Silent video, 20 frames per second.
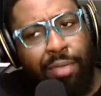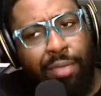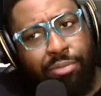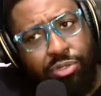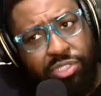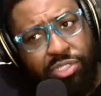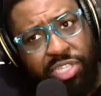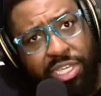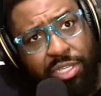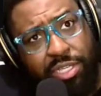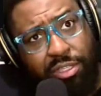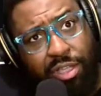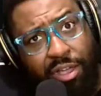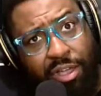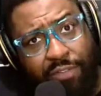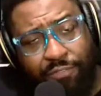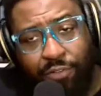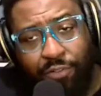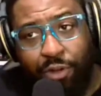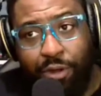boutique
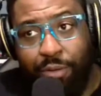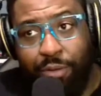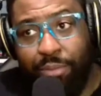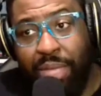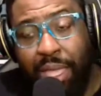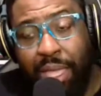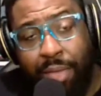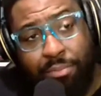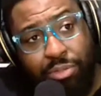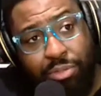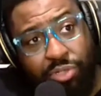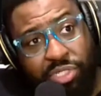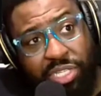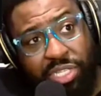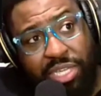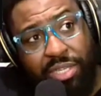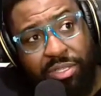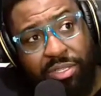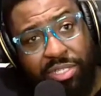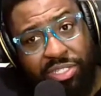law firm,
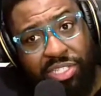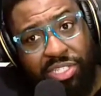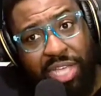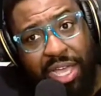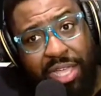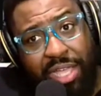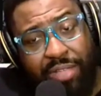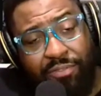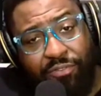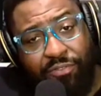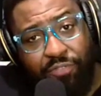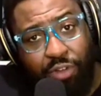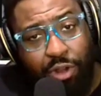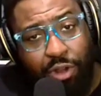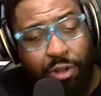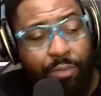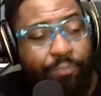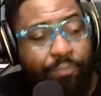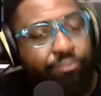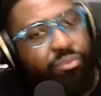boutique design
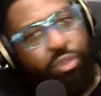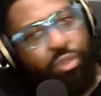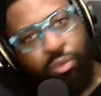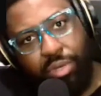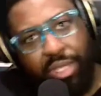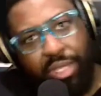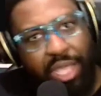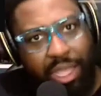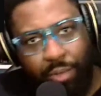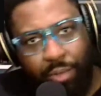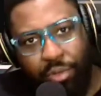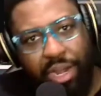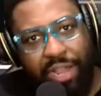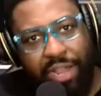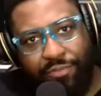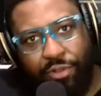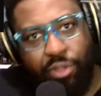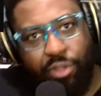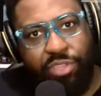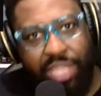firm,
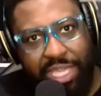whatever.